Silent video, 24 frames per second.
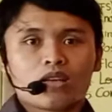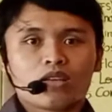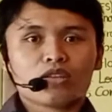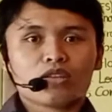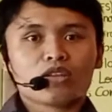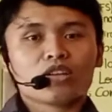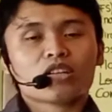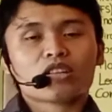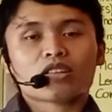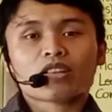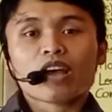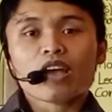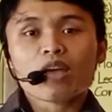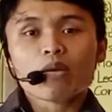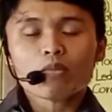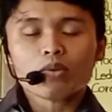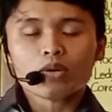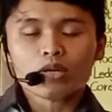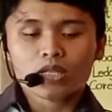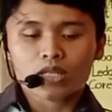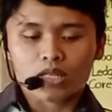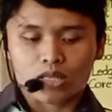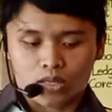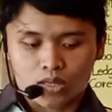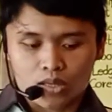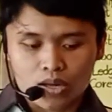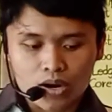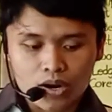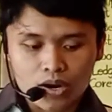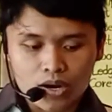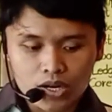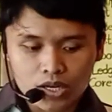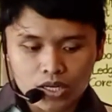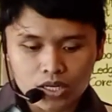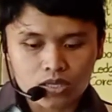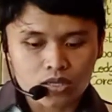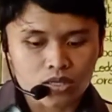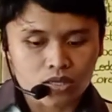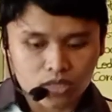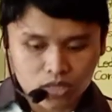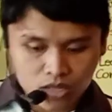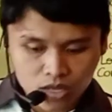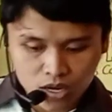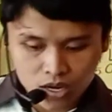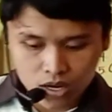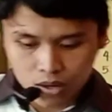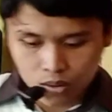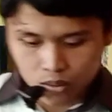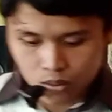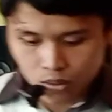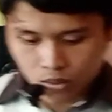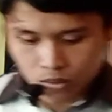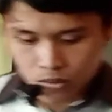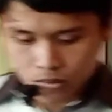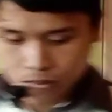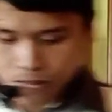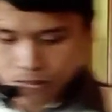your timer start now.